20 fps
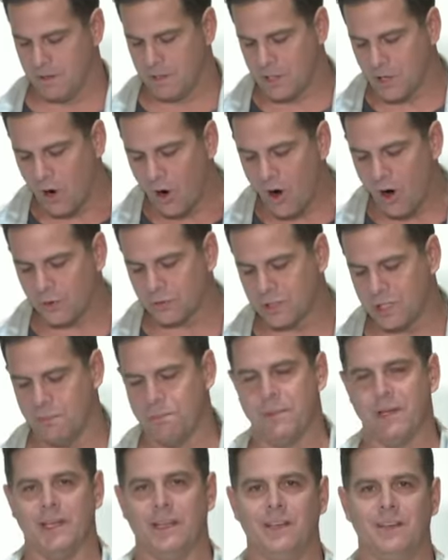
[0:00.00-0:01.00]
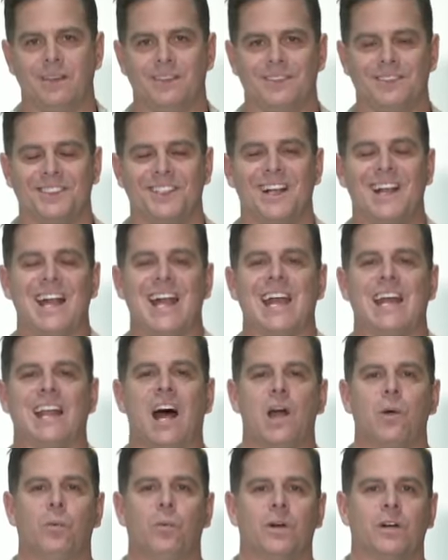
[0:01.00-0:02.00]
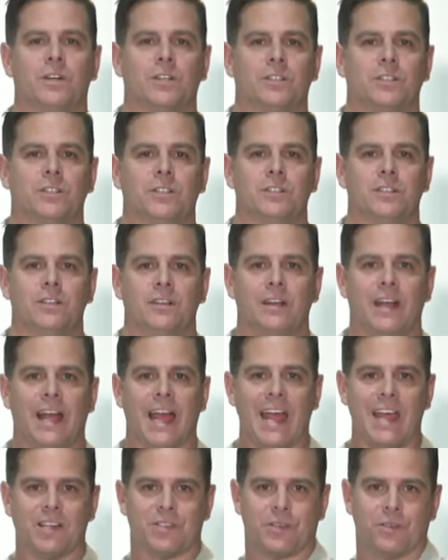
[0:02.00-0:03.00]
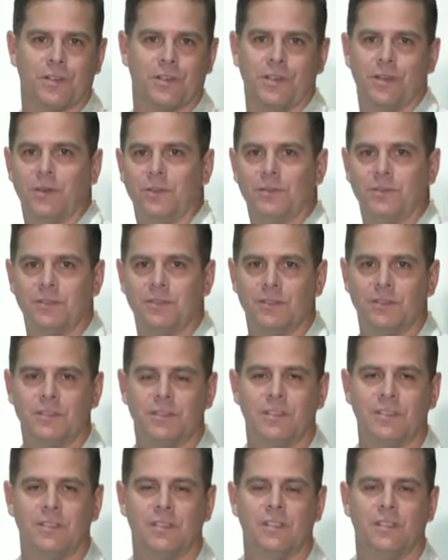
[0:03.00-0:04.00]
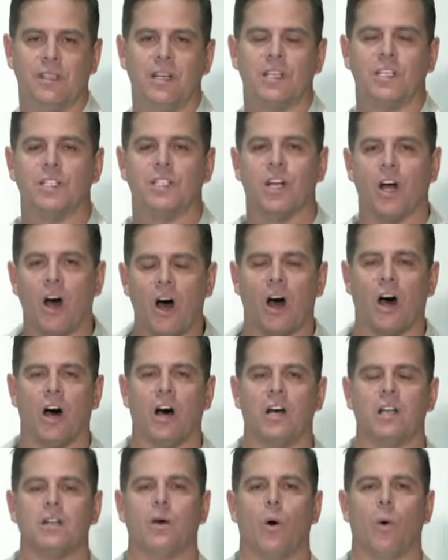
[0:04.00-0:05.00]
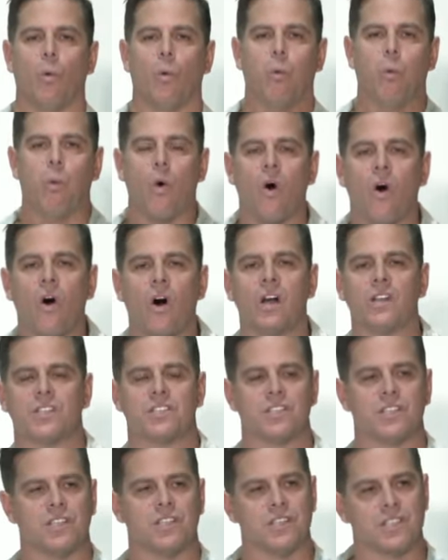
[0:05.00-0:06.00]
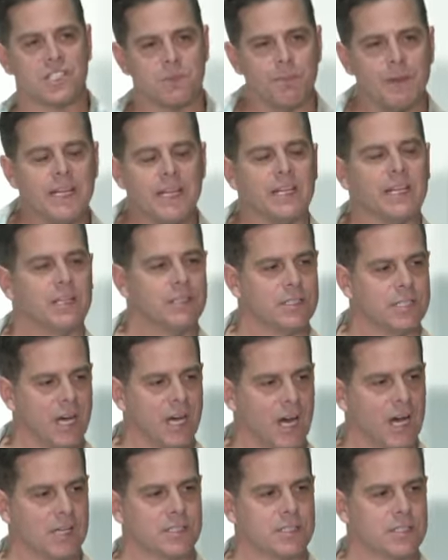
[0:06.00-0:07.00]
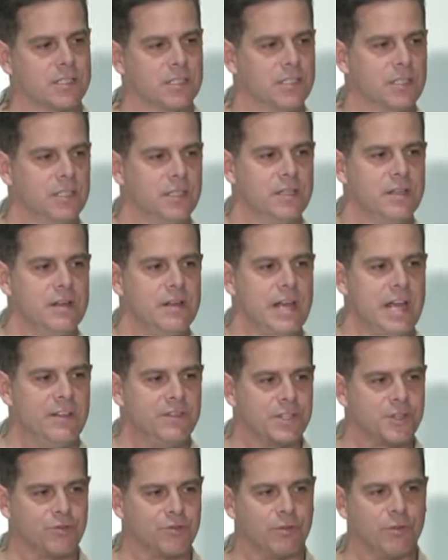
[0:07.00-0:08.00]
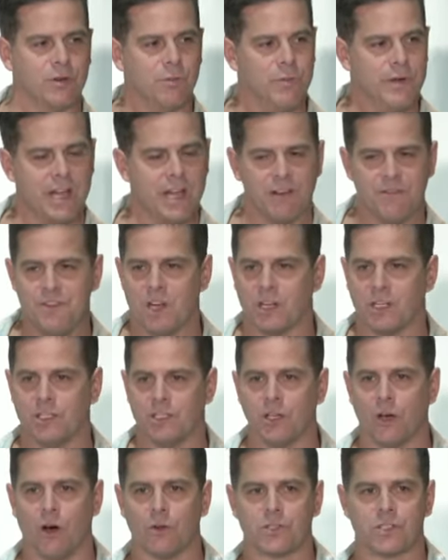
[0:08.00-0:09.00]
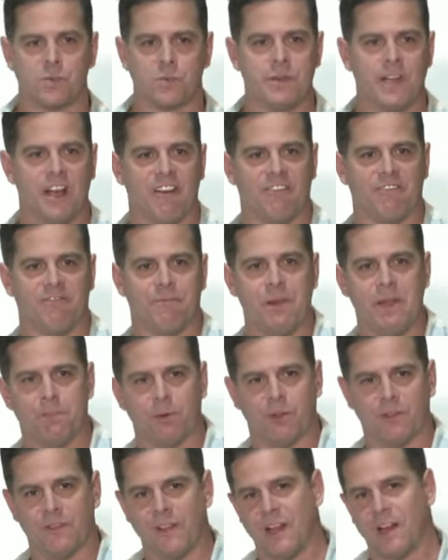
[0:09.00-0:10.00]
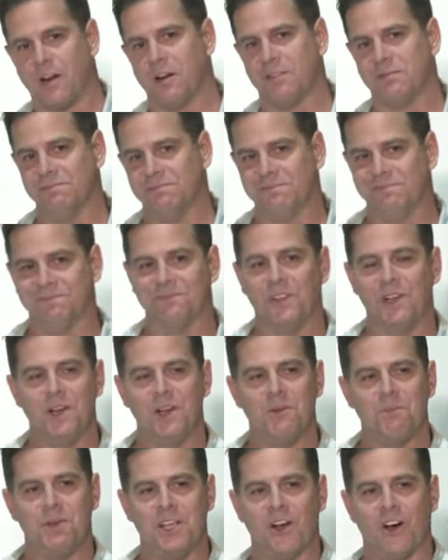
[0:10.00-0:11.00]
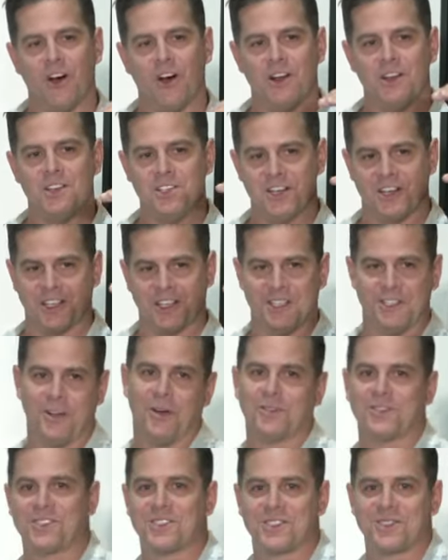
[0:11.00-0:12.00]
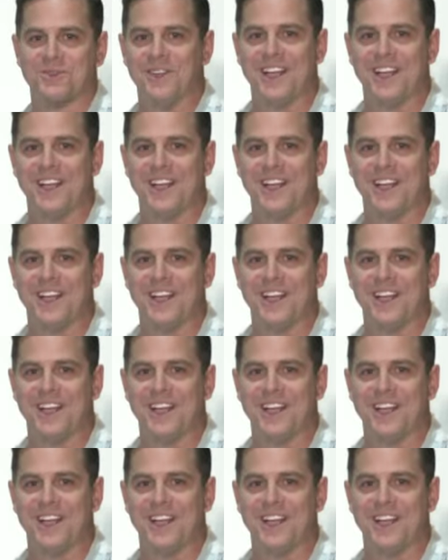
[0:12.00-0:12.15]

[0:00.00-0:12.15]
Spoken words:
Call to me, and I will answer you. God wants to speak to us. In this room, we have young adults. We have people that are beyond young adults.